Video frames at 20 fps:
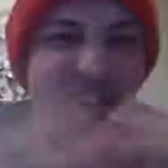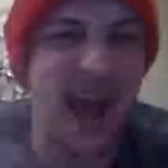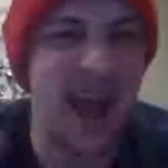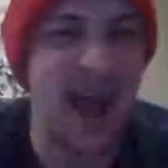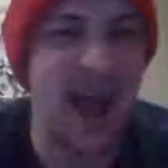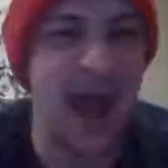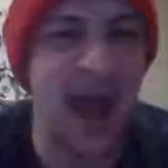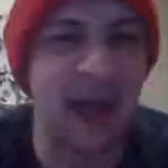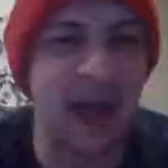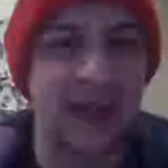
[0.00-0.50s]

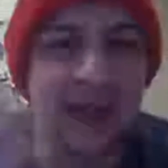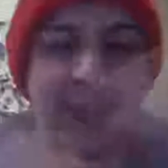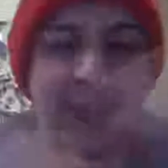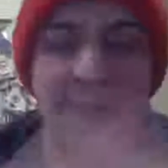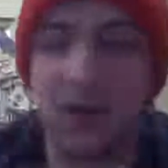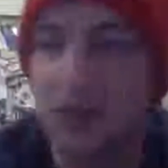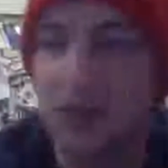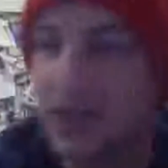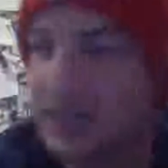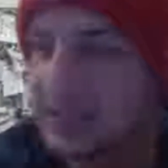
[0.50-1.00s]
I think
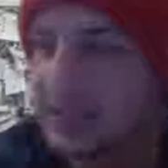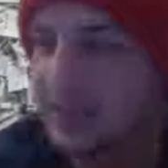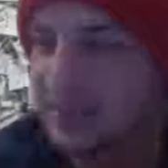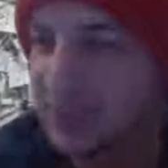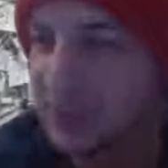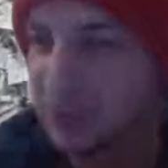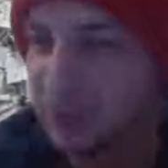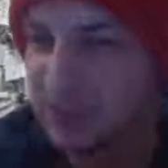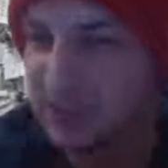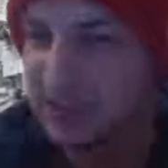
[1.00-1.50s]
our last
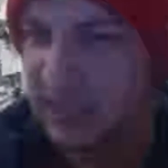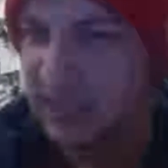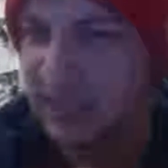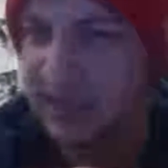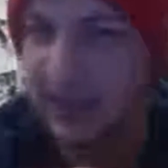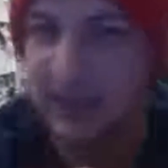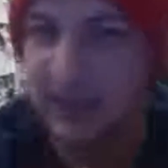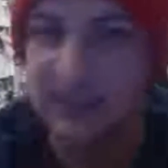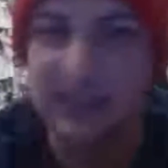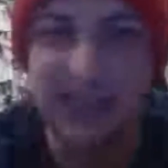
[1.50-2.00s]
episode was like
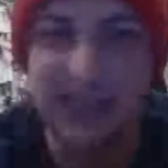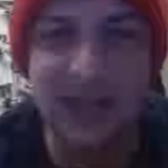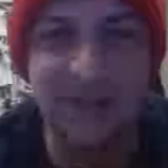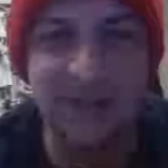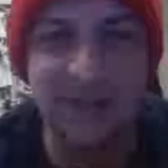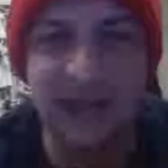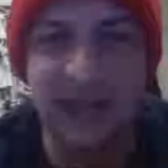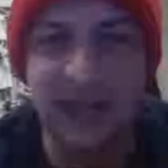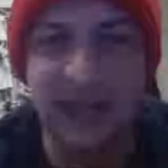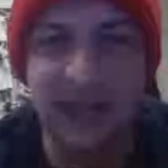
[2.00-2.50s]

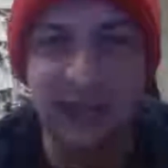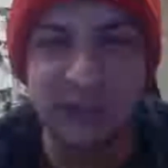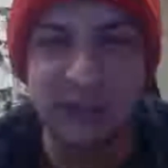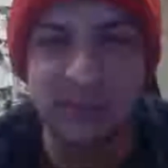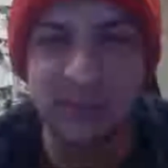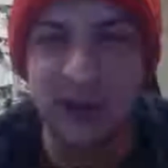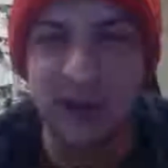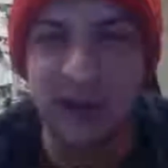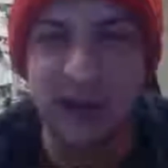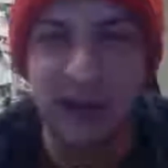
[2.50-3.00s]
Thanksgiving-ish,
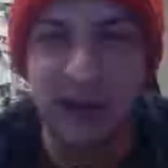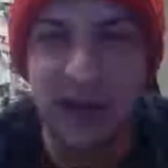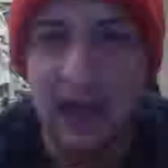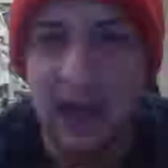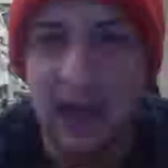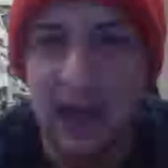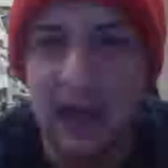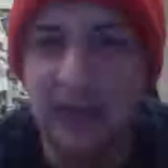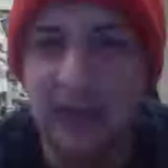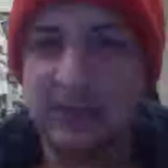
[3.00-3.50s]
but
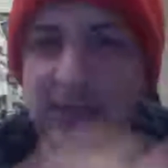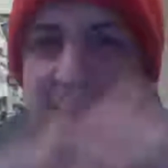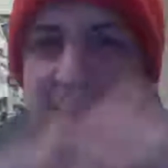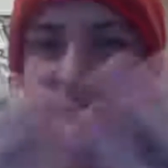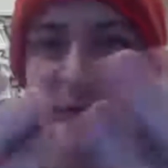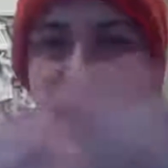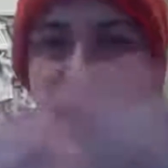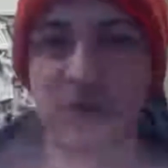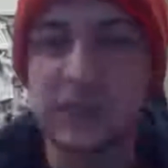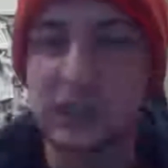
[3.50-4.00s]
instead of
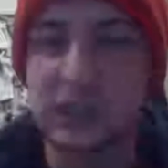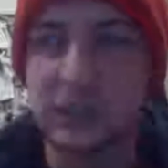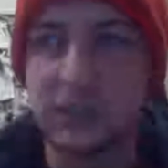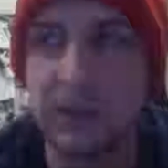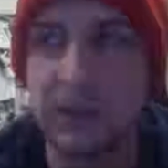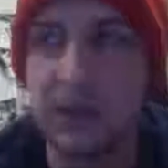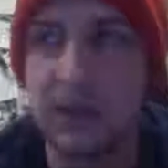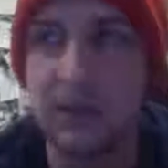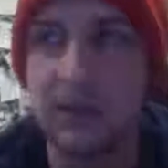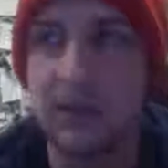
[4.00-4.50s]
doing a
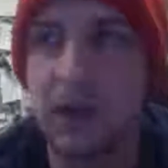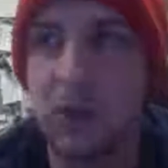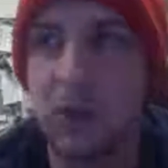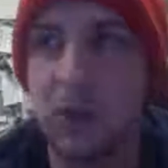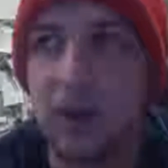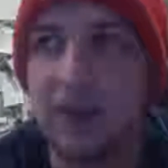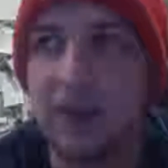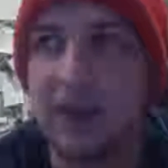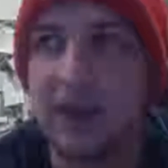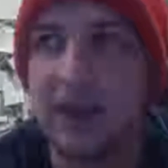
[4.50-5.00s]
spiel about
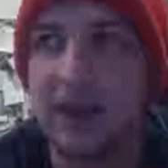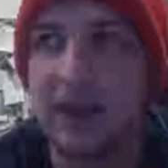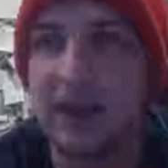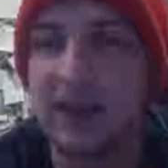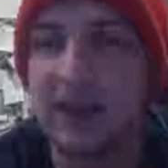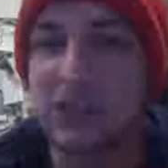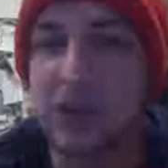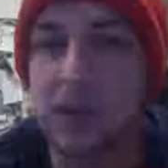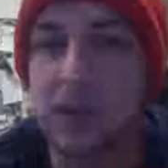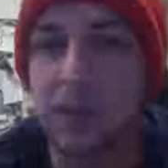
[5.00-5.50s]
why we got to
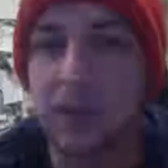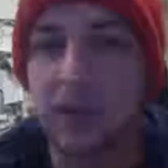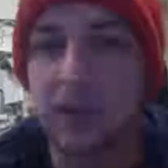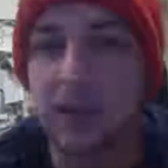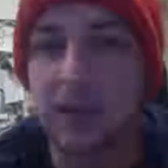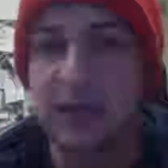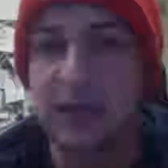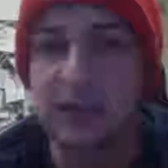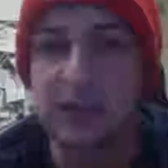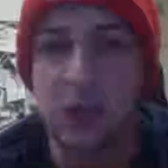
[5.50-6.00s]
catch up on
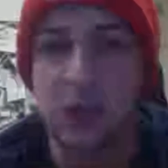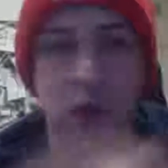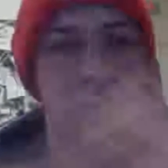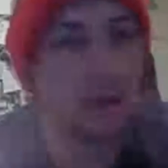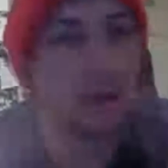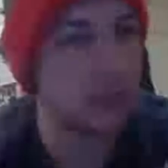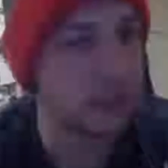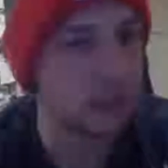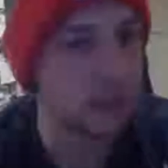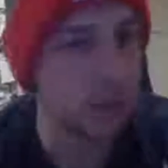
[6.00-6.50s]
things, we
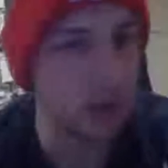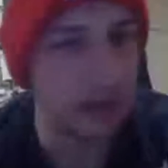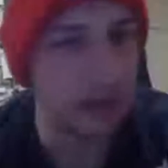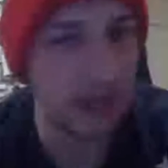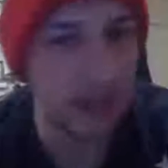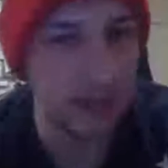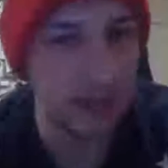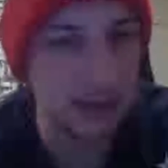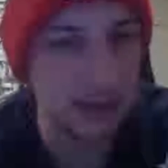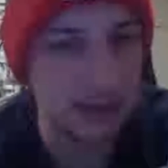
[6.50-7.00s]
just want to
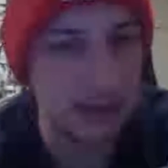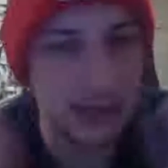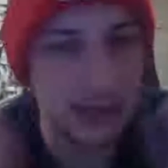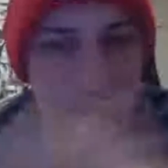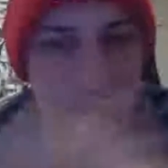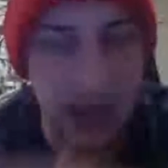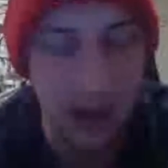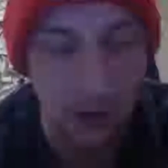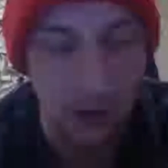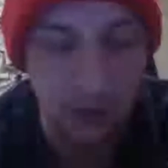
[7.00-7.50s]
get into the
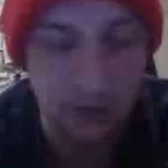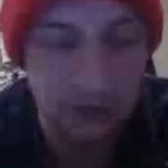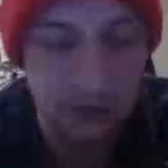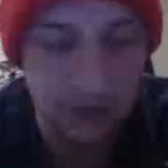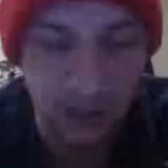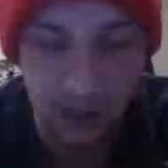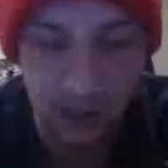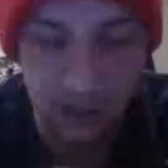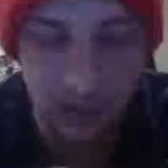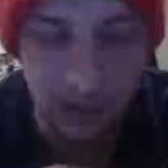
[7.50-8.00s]
now,
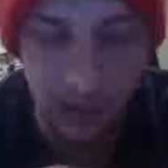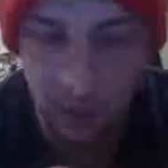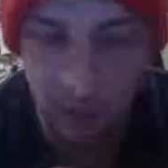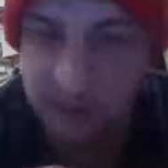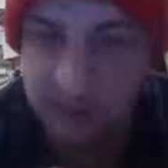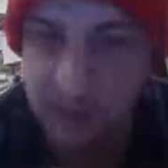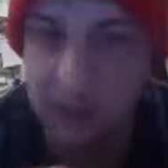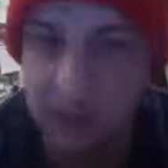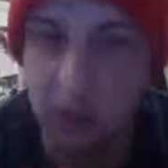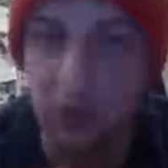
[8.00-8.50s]
talk about what's
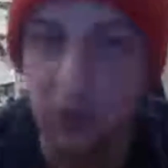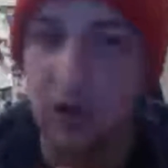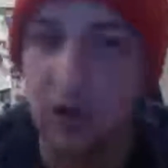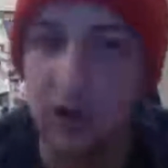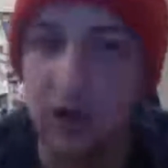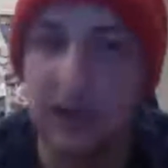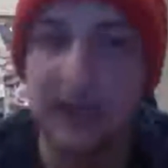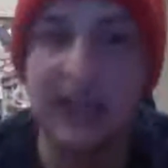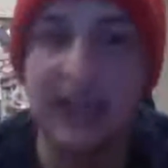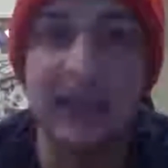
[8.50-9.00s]
been going
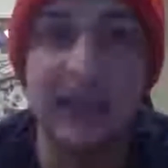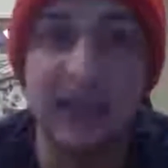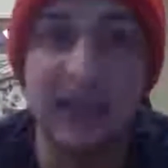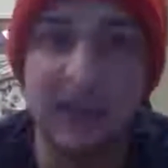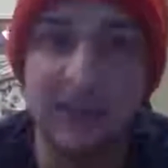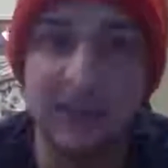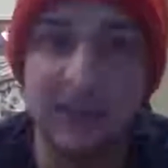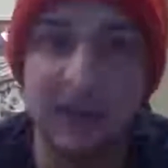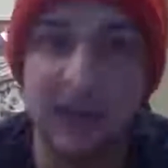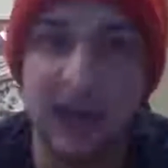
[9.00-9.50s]
on in the
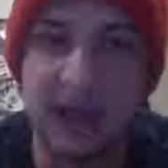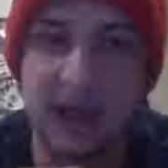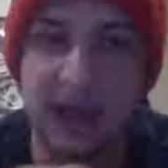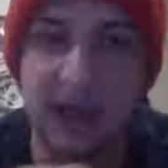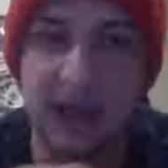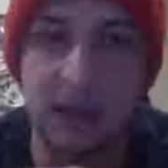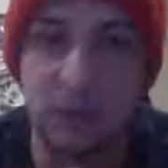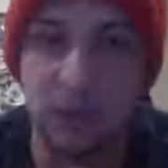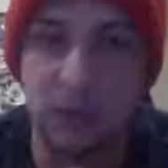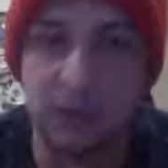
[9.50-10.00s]
NBA and
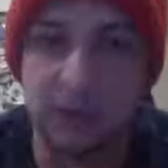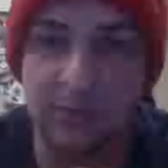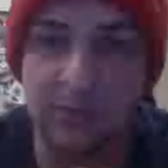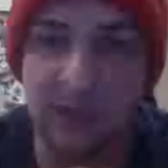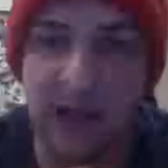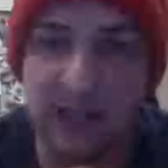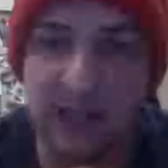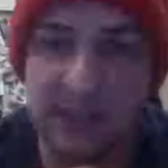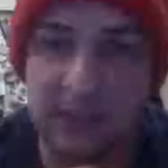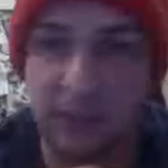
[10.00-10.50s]
the world of
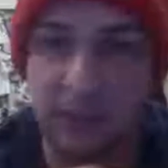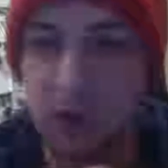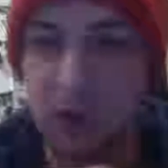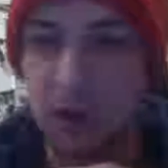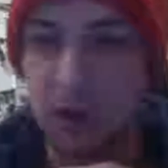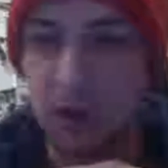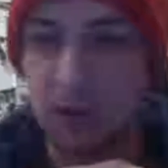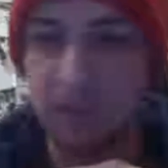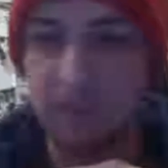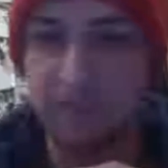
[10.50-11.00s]

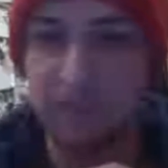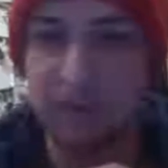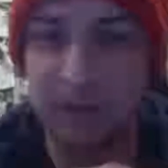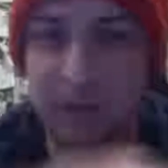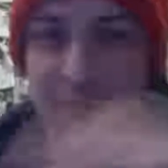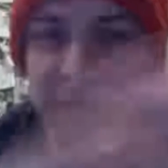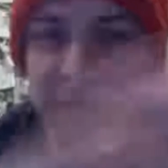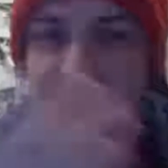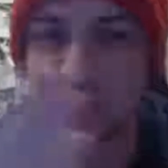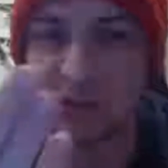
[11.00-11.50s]
basketball. And if
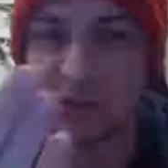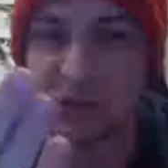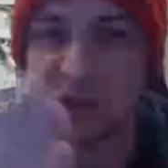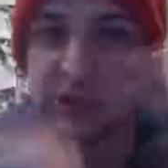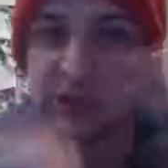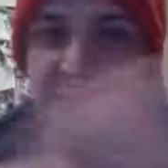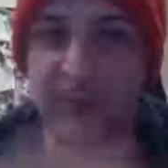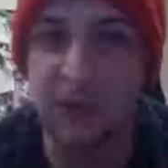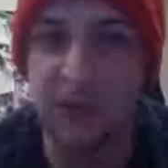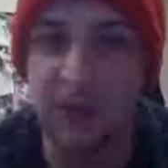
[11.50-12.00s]
we touch on
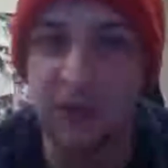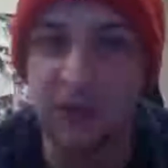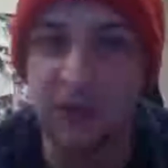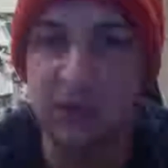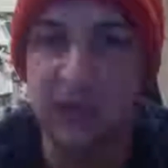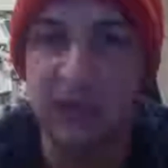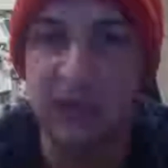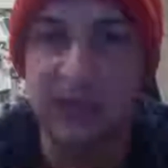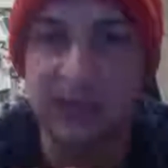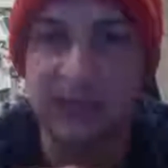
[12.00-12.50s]
some other
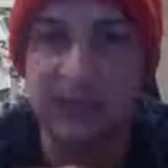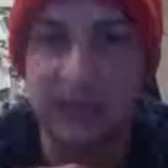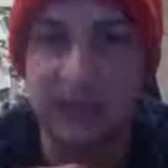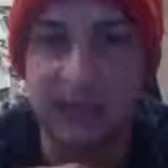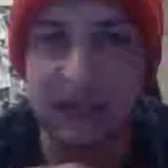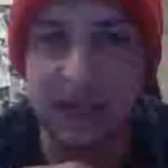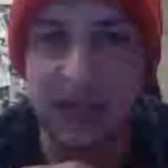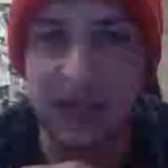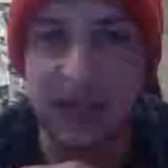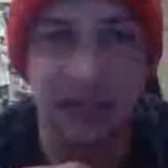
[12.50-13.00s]
things at
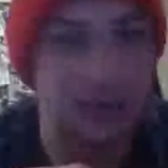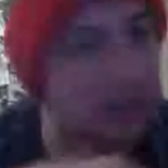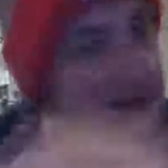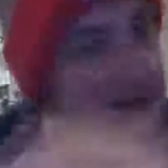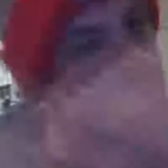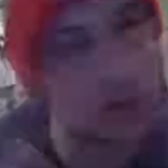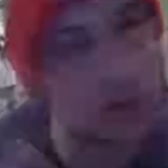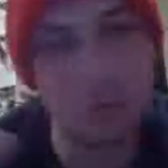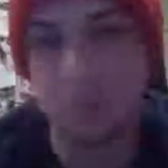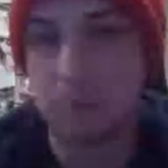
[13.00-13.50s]
the end,
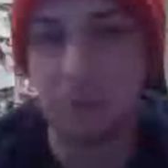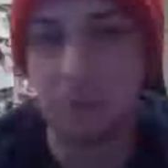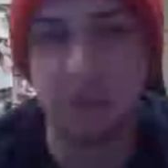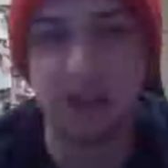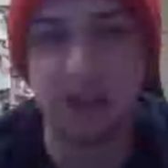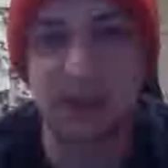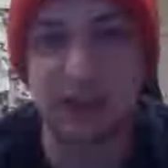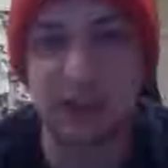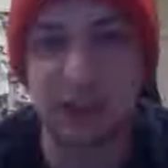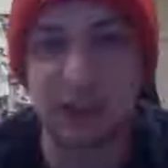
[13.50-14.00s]

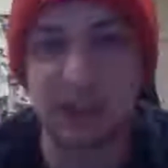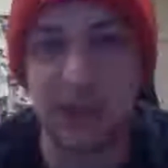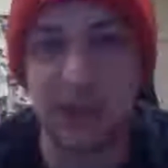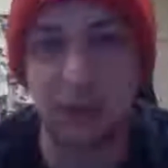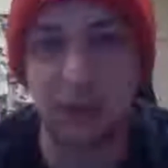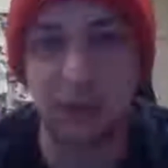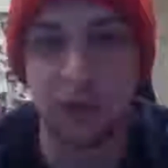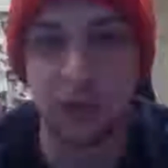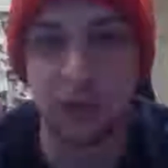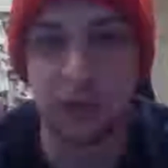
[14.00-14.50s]
that's just how
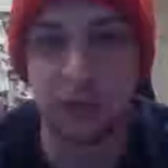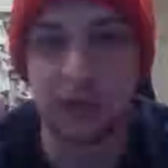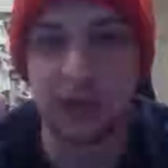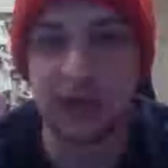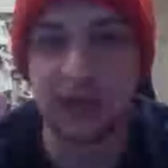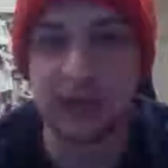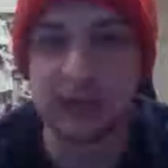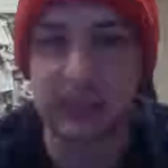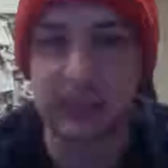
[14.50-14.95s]
we'll do things.